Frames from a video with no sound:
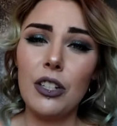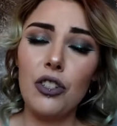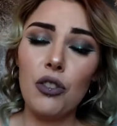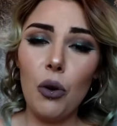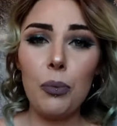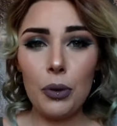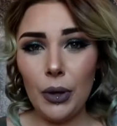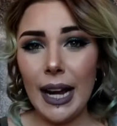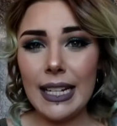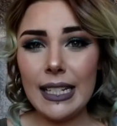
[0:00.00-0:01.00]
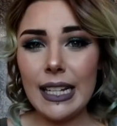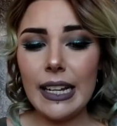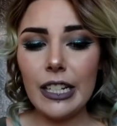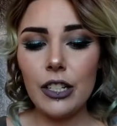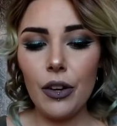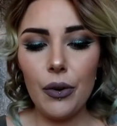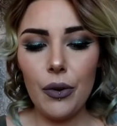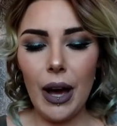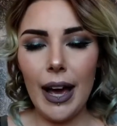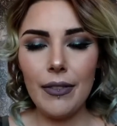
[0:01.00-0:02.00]
they're so pricey,
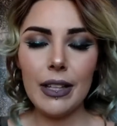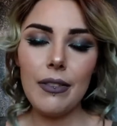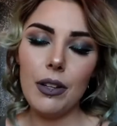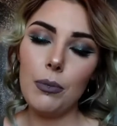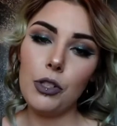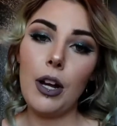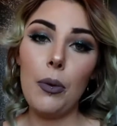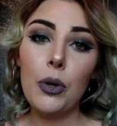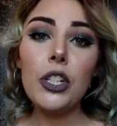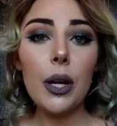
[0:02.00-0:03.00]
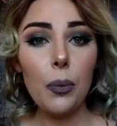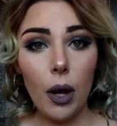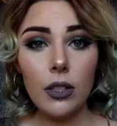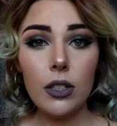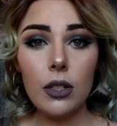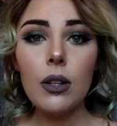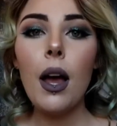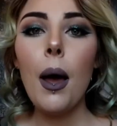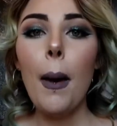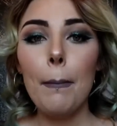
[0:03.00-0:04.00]
so I haven't given them a try, which I want to,
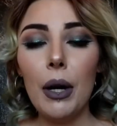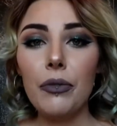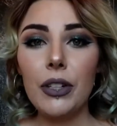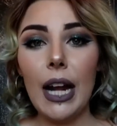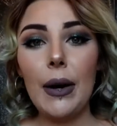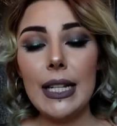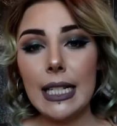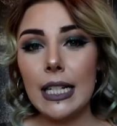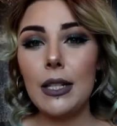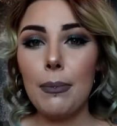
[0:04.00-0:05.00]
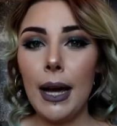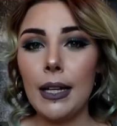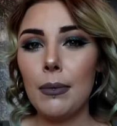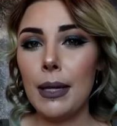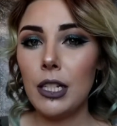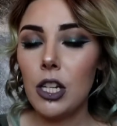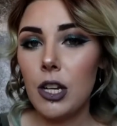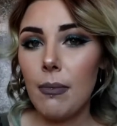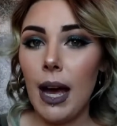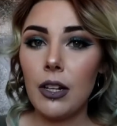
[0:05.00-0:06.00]
but for now I stick to buying them at
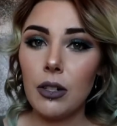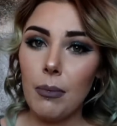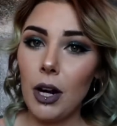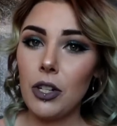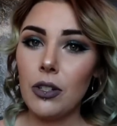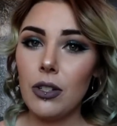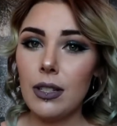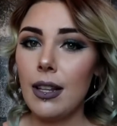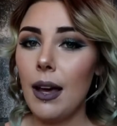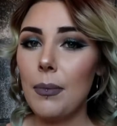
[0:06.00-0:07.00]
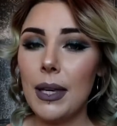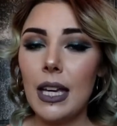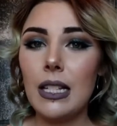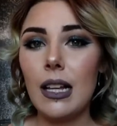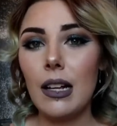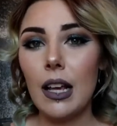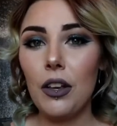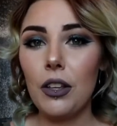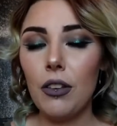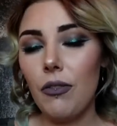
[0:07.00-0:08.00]
TJ Maxx or Marshalls and that, because they're like,
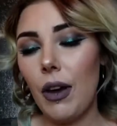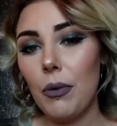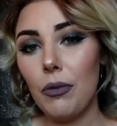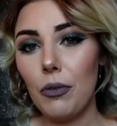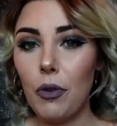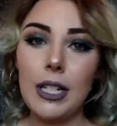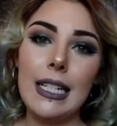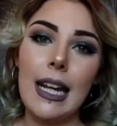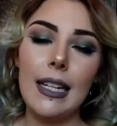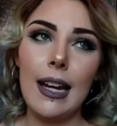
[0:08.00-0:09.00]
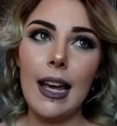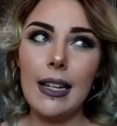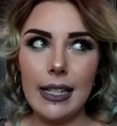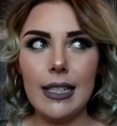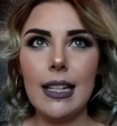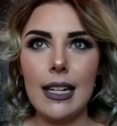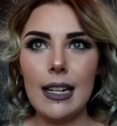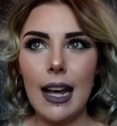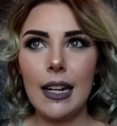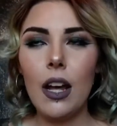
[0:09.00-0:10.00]
you can find one for $14.99,
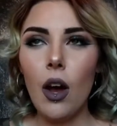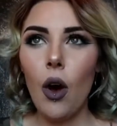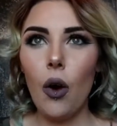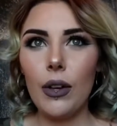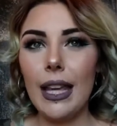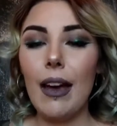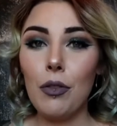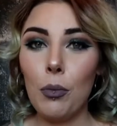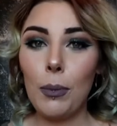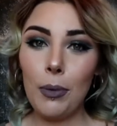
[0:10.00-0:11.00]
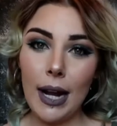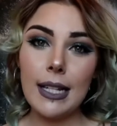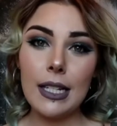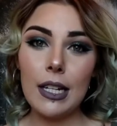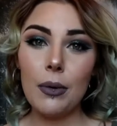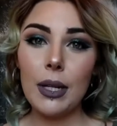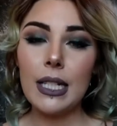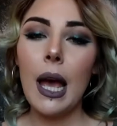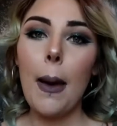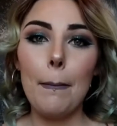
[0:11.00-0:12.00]
$19.99, or they have the more pricier
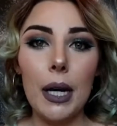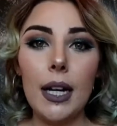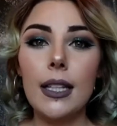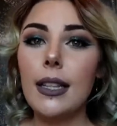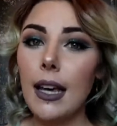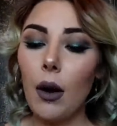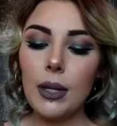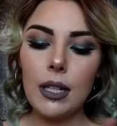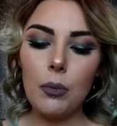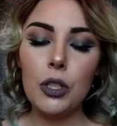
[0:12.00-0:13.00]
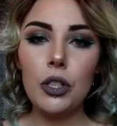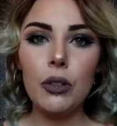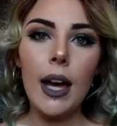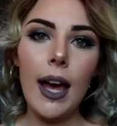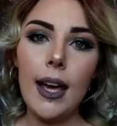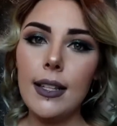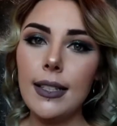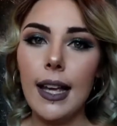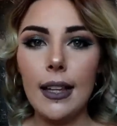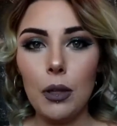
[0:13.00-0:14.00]
ones, but they always come with 2
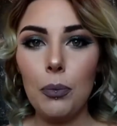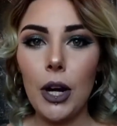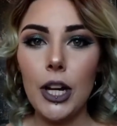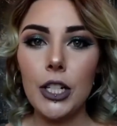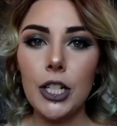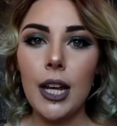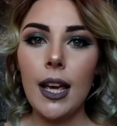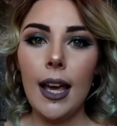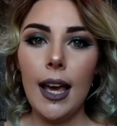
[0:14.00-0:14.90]
heads and the brush,